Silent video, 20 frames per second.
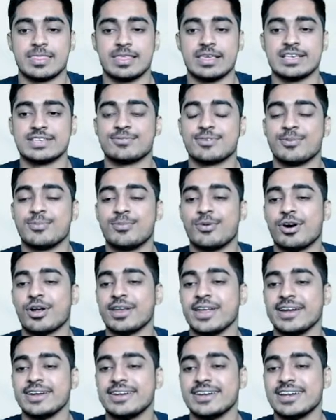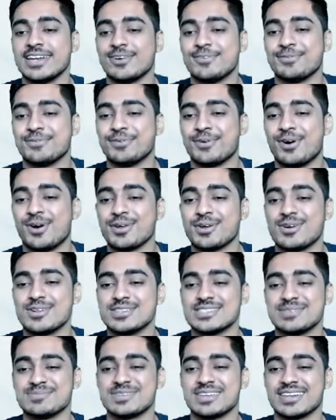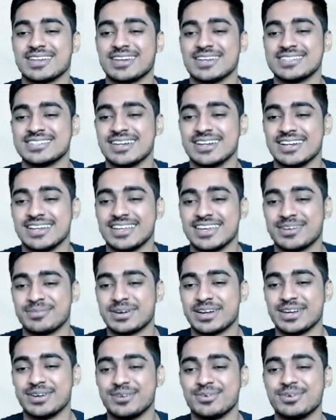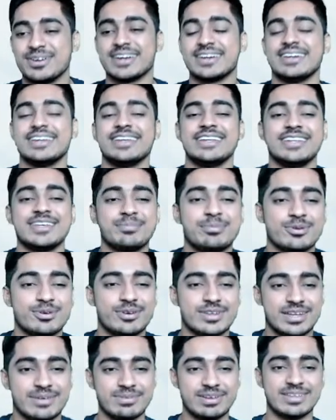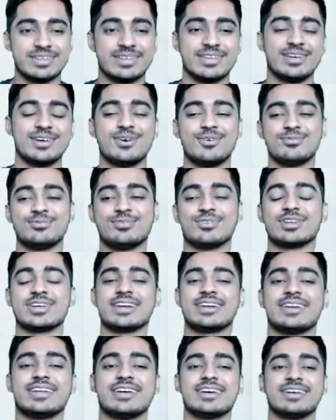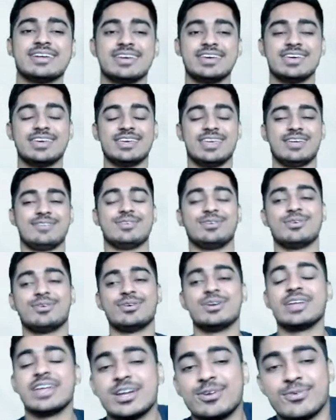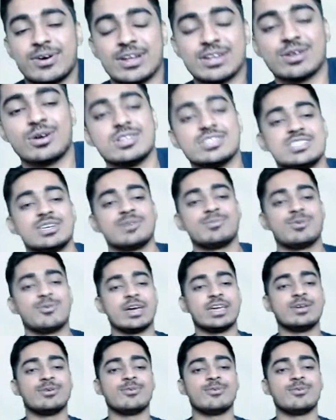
Yes, from morning till now, all concepts are crystal clear, but I don't get linear programming. Forget na. If you don't get one concept, why